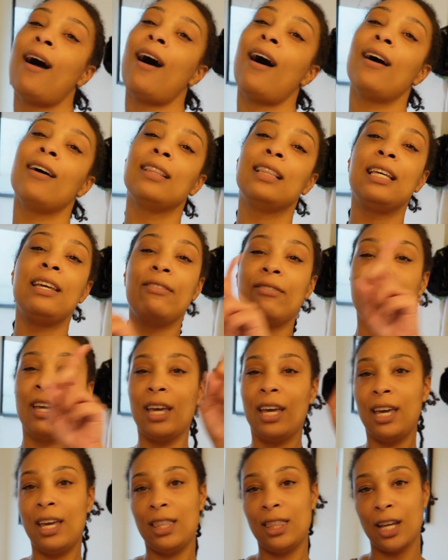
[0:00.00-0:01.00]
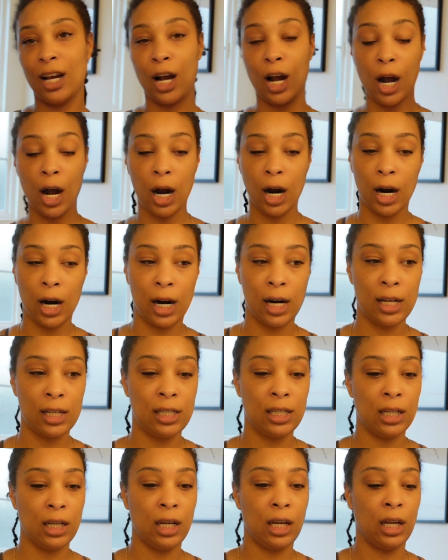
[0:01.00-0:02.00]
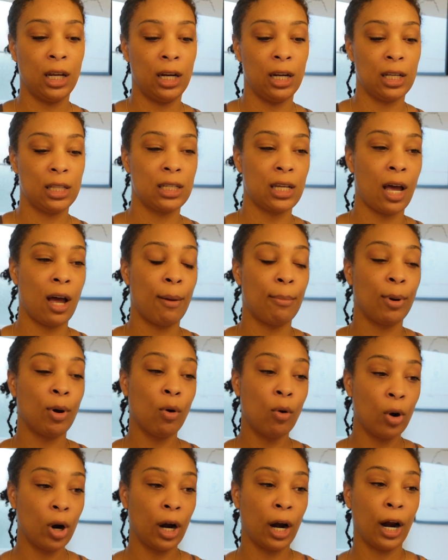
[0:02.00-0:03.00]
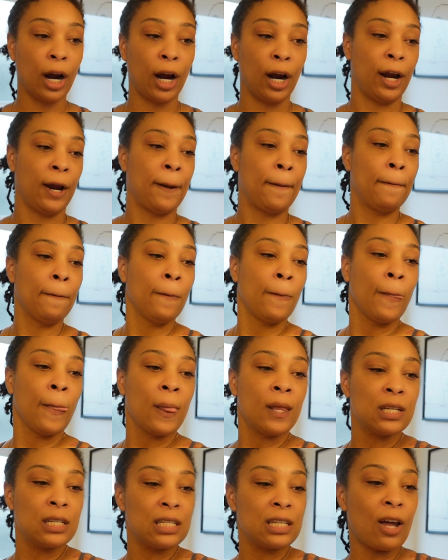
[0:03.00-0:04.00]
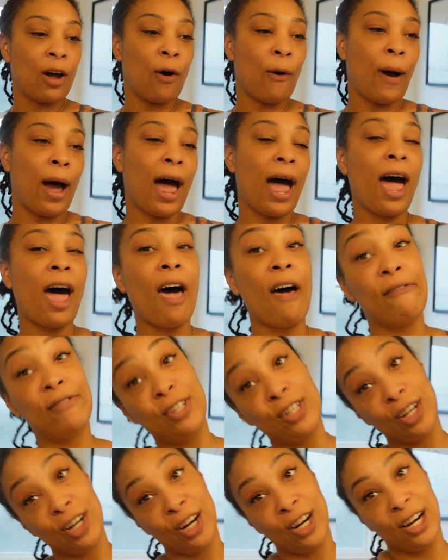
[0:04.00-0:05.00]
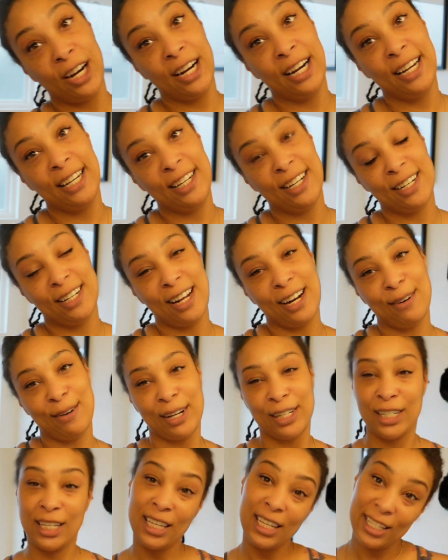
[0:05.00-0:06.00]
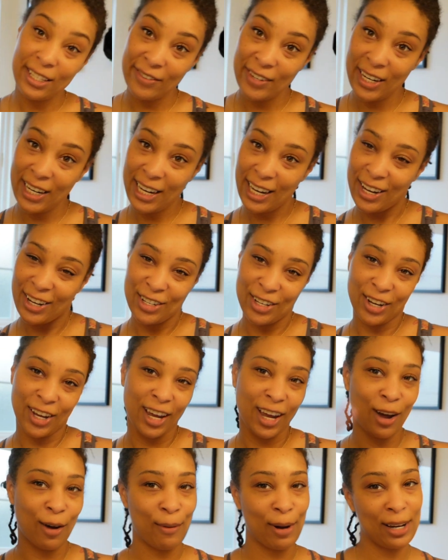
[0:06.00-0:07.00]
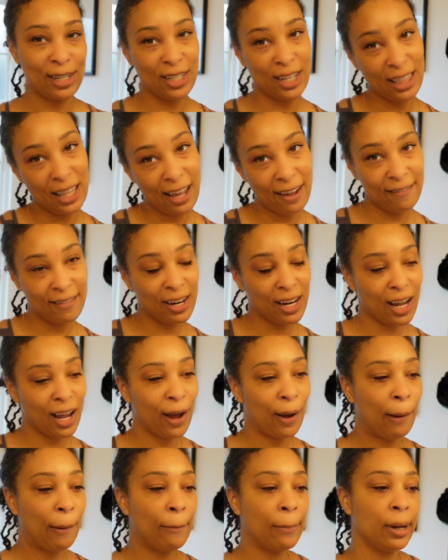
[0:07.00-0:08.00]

I'll leave it in the cards in the top corner. So after you're done watching this video, you could go watch that video.